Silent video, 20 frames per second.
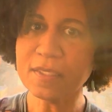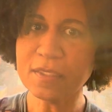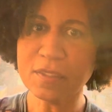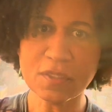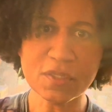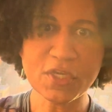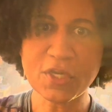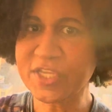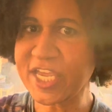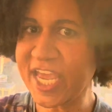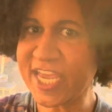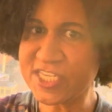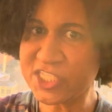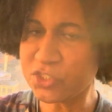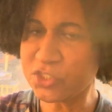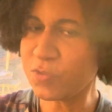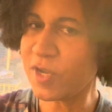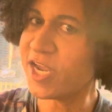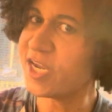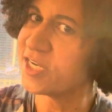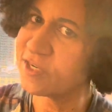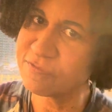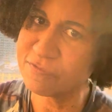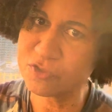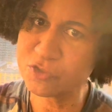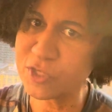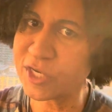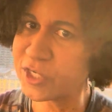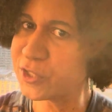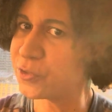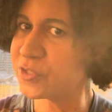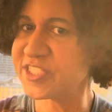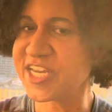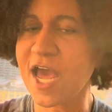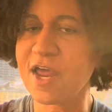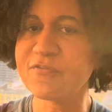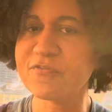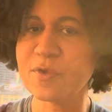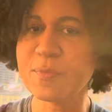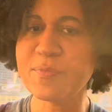they're gay, straight, and it trickles
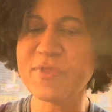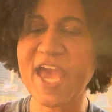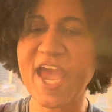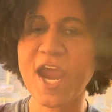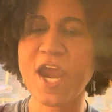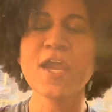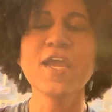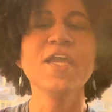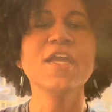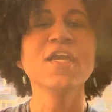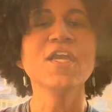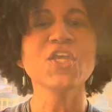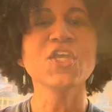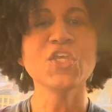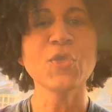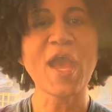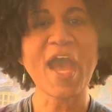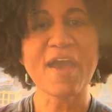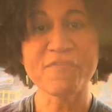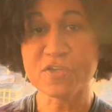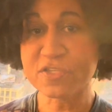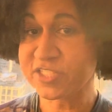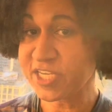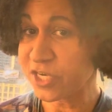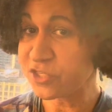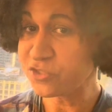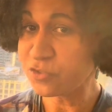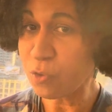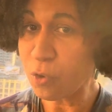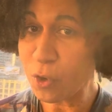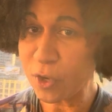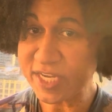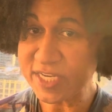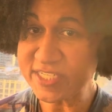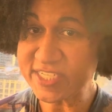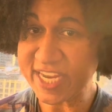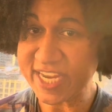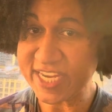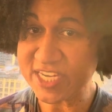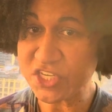down from there. You have your sexual
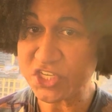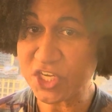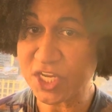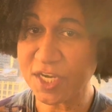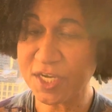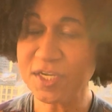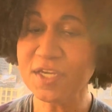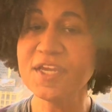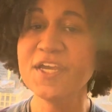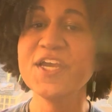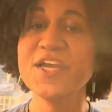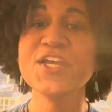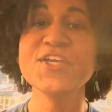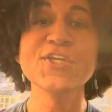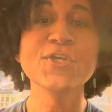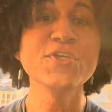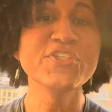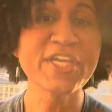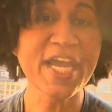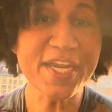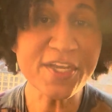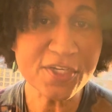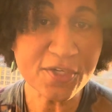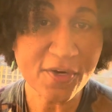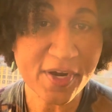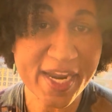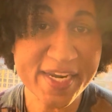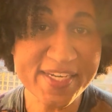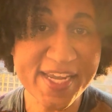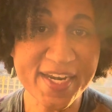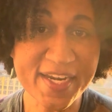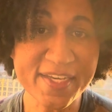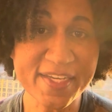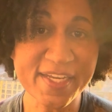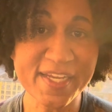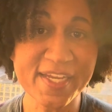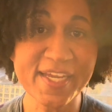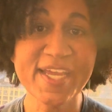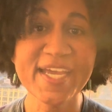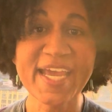orientation, your gender
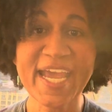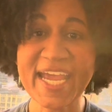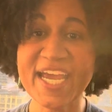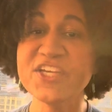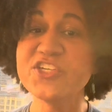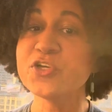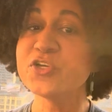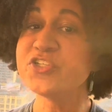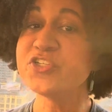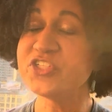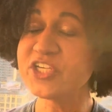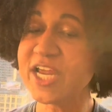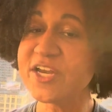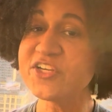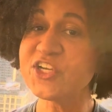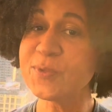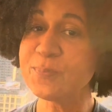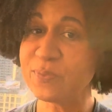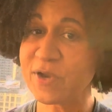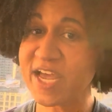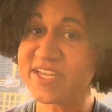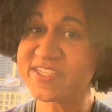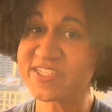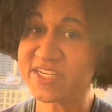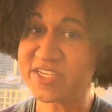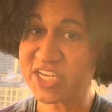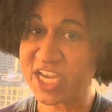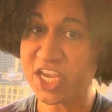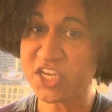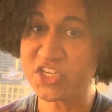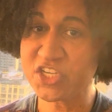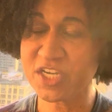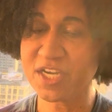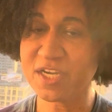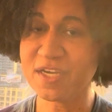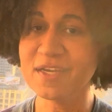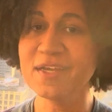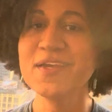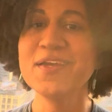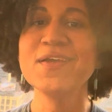identity, and your gender
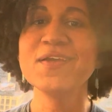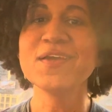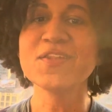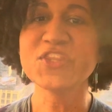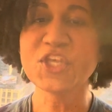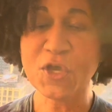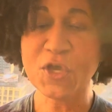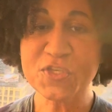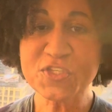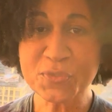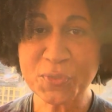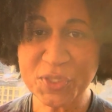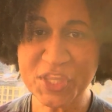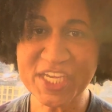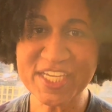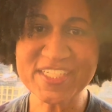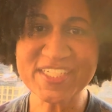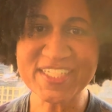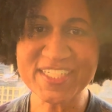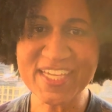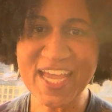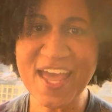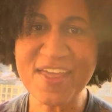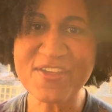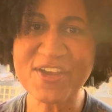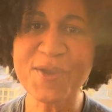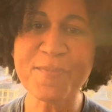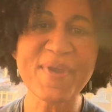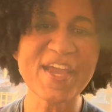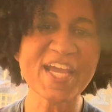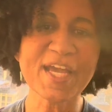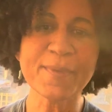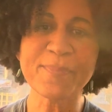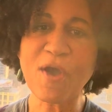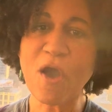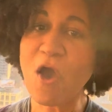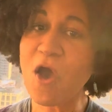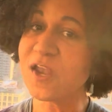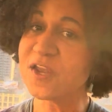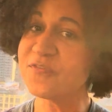presentation. Those three things together make up
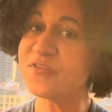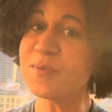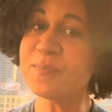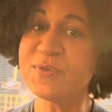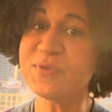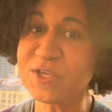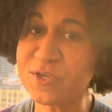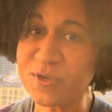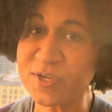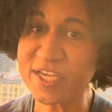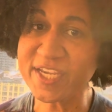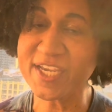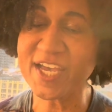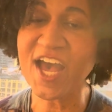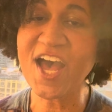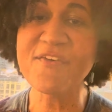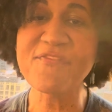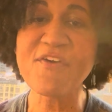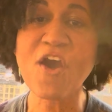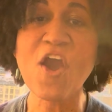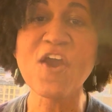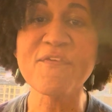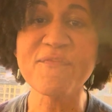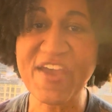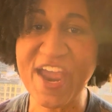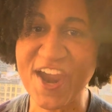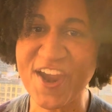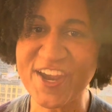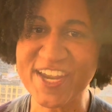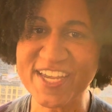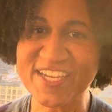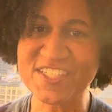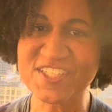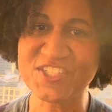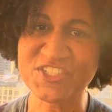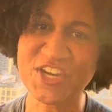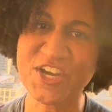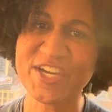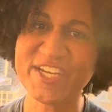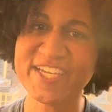all of the beauty of our various
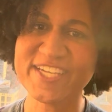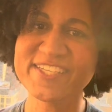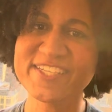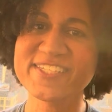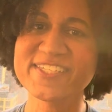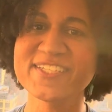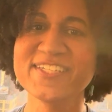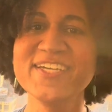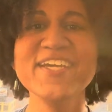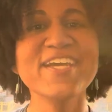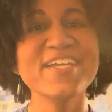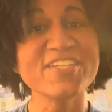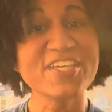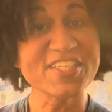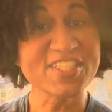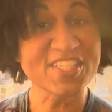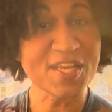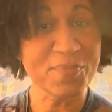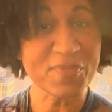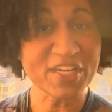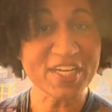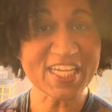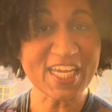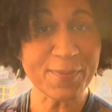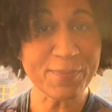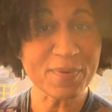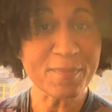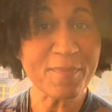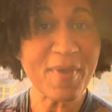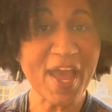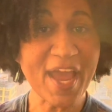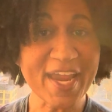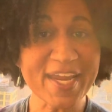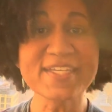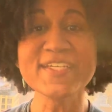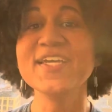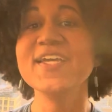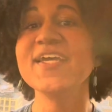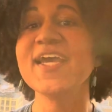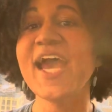journeys. Just something to keep in
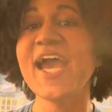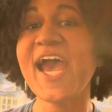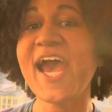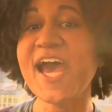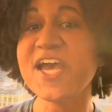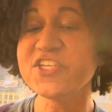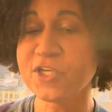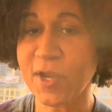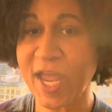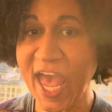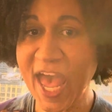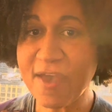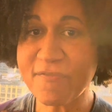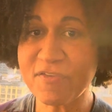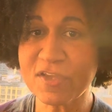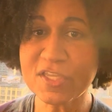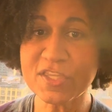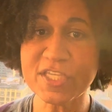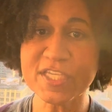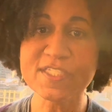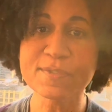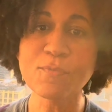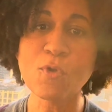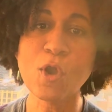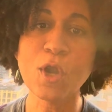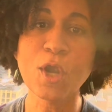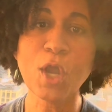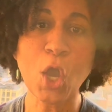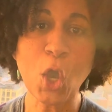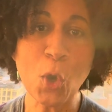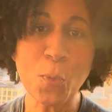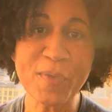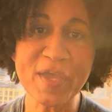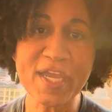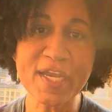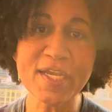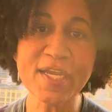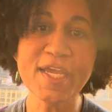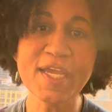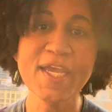mind as you're having these more
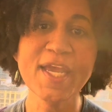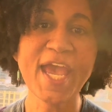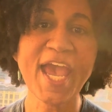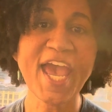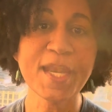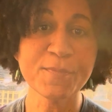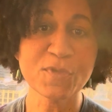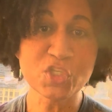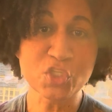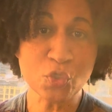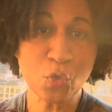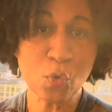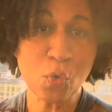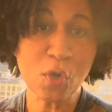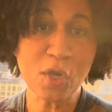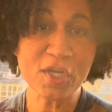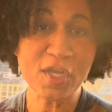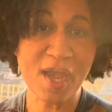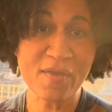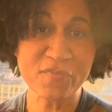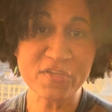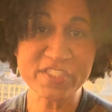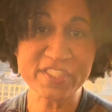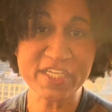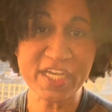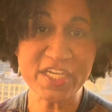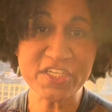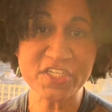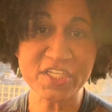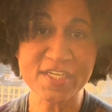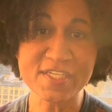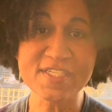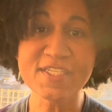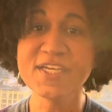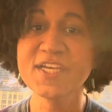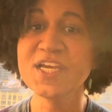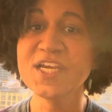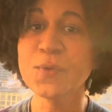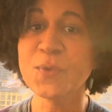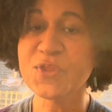open and mature conversations
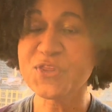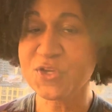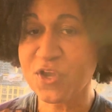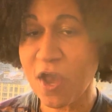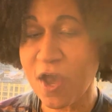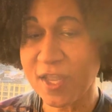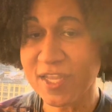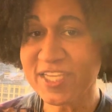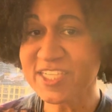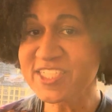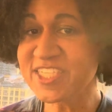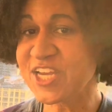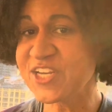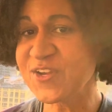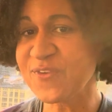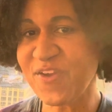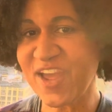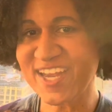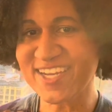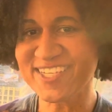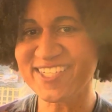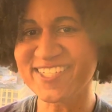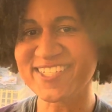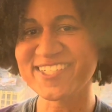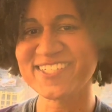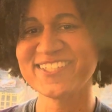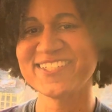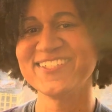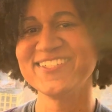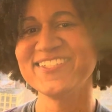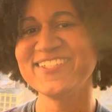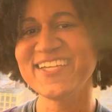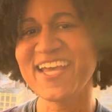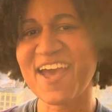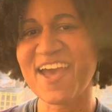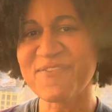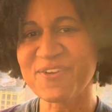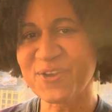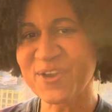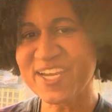with your colleagues and your friends.
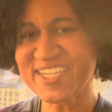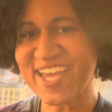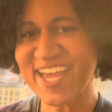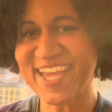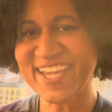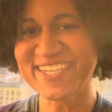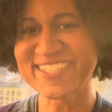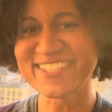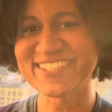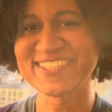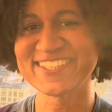Have a great day.